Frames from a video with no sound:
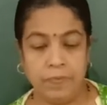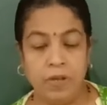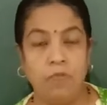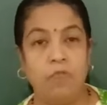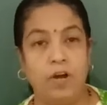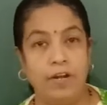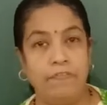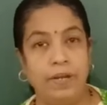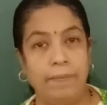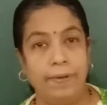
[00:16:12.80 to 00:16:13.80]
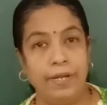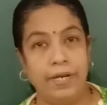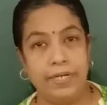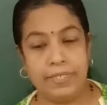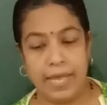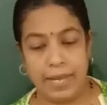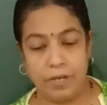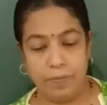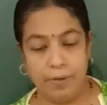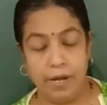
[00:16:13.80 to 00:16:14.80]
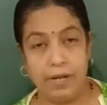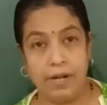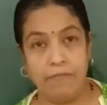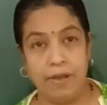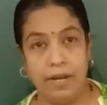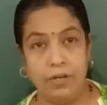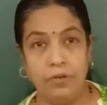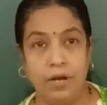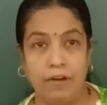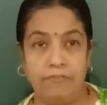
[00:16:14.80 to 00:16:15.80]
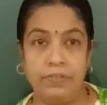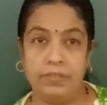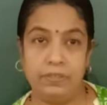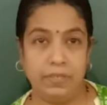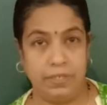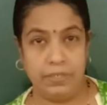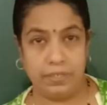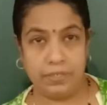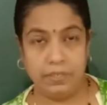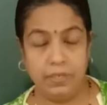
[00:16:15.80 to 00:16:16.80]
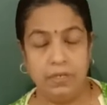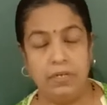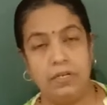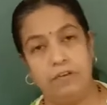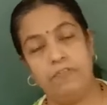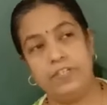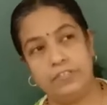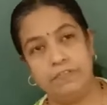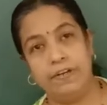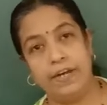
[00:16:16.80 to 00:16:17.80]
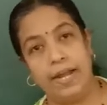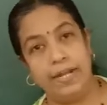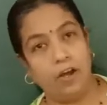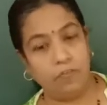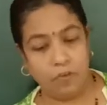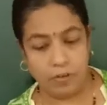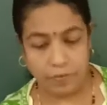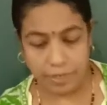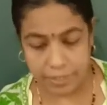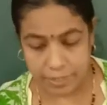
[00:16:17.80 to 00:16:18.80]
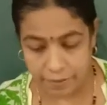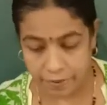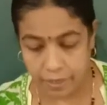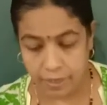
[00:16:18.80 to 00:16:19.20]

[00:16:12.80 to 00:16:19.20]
What will be its accumulated value after 3 years? Now first we will write down what is given.